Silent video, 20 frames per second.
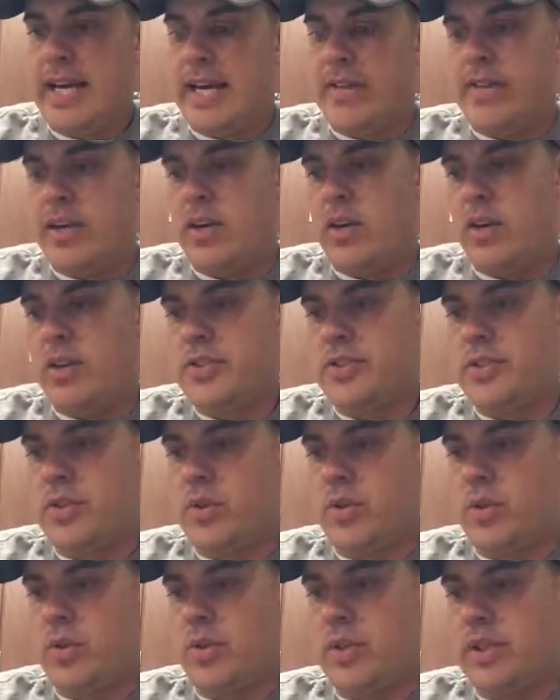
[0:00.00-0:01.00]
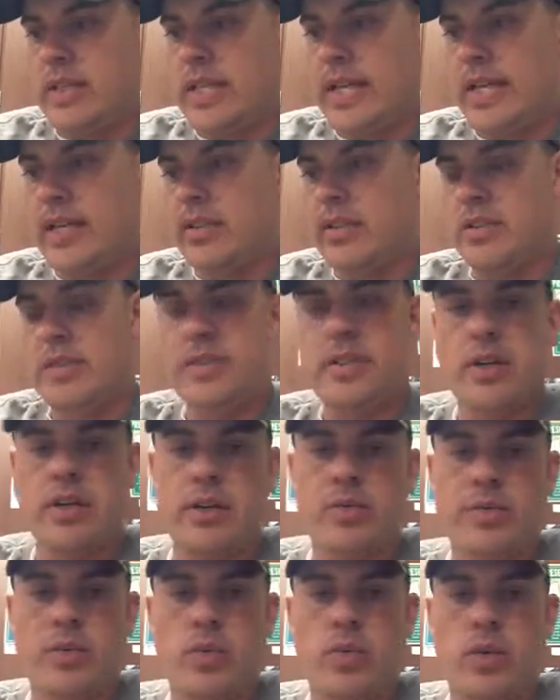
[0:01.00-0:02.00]
And then also kind of the
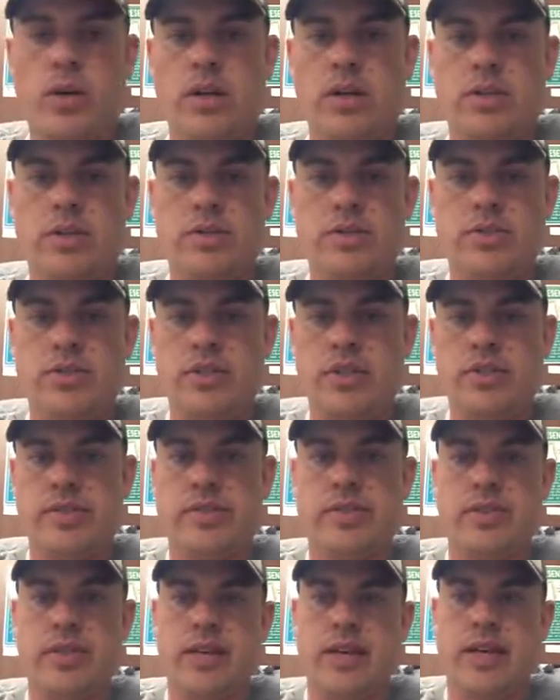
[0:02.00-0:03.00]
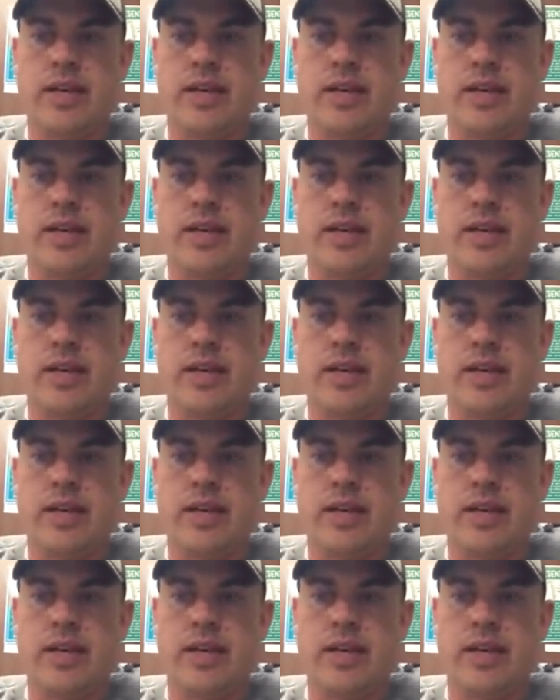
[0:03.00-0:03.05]
start of it was just,